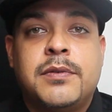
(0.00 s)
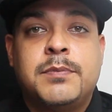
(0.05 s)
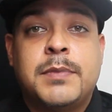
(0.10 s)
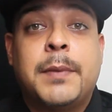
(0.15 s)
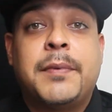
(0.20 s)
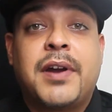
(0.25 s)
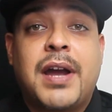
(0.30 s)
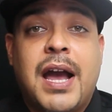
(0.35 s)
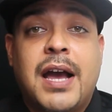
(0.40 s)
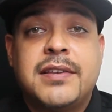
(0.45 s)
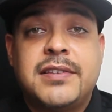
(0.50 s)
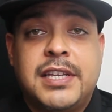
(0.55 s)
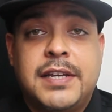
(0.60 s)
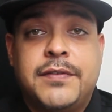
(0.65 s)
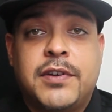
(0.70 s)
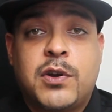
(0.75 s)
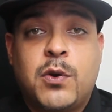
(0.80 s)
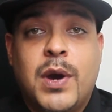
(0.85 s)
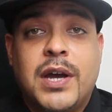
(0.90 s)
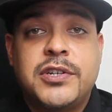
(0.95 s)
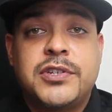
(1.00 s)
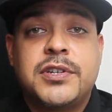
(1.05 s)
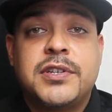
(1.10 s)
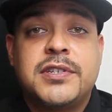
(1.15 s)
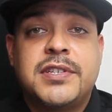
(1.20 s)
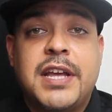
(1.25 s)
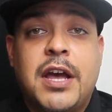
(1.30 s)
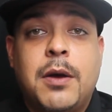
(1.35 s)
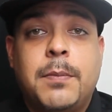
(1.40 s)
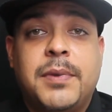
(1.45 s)
Remember guys, leave your
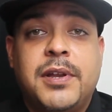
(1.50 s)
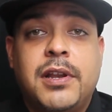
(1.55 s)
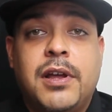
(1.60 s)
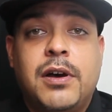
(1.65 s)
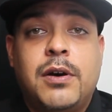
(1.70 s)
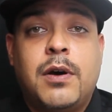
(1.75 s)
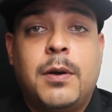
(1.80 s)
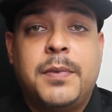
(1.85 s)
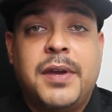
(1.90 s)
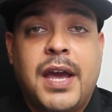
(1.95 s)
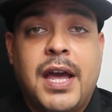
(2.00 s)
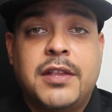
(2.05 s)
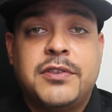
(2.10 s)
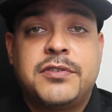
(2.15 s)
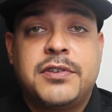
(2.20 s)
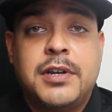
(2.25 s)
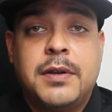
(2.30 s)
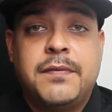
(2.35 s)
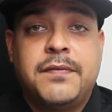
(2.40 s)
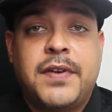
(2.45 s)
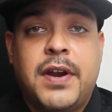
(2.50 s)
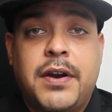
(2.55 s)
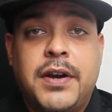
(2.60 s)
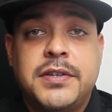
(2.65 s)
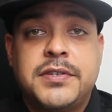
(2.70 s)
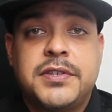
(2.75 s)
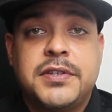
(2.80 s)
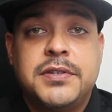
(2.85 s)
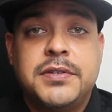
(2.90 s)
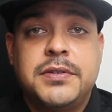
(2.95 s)
questions down below. I'll be answering them
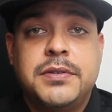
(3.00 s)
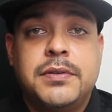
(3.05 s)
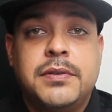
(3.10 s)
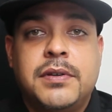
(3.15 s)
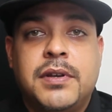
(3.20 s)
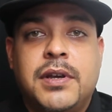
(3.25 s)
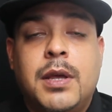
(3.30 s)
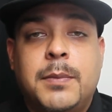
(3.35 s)
very soon.